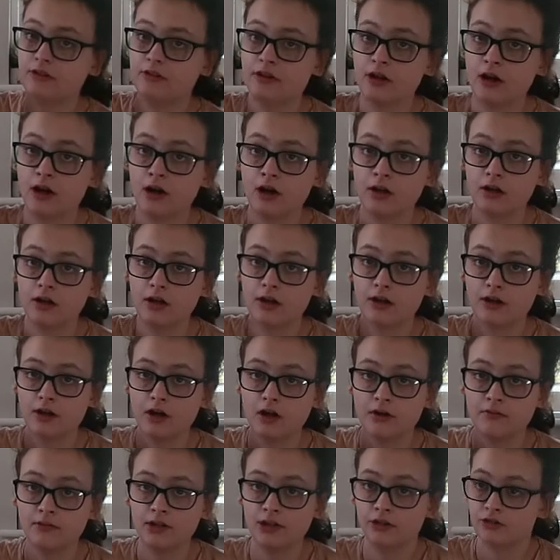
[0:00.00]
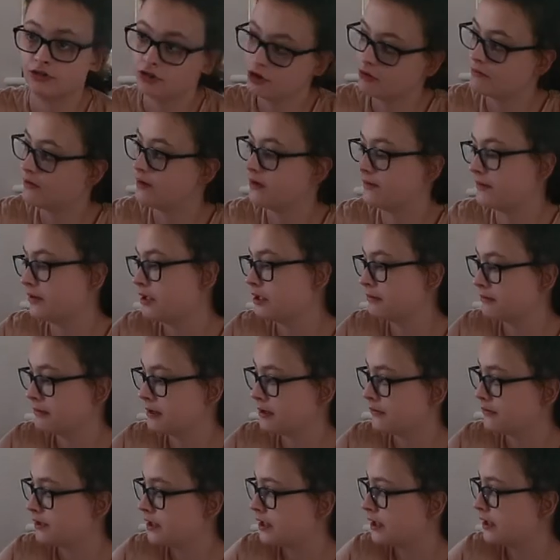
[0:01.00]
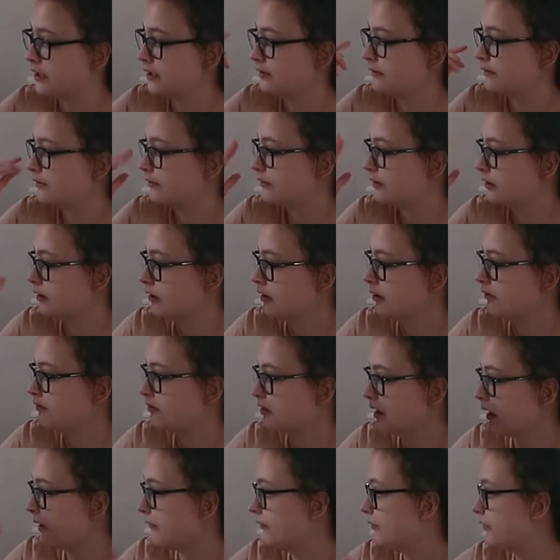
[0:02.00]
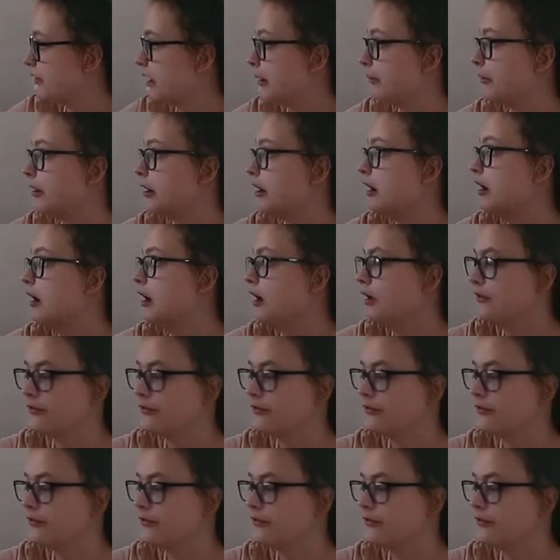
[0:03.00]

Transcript: to dark. I can't really do anything about that. It's the last day of summer.